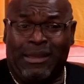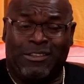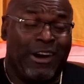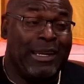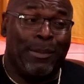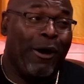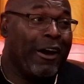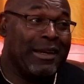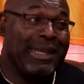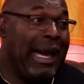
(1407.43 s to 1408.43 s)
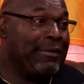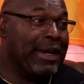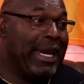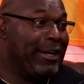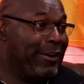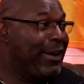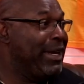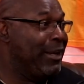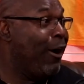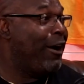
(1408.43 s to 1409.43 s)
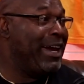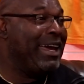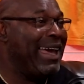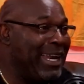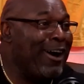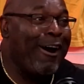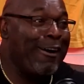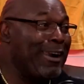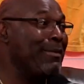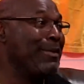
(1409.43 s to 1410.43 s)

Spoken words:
Trying to park a Navigator in Harlem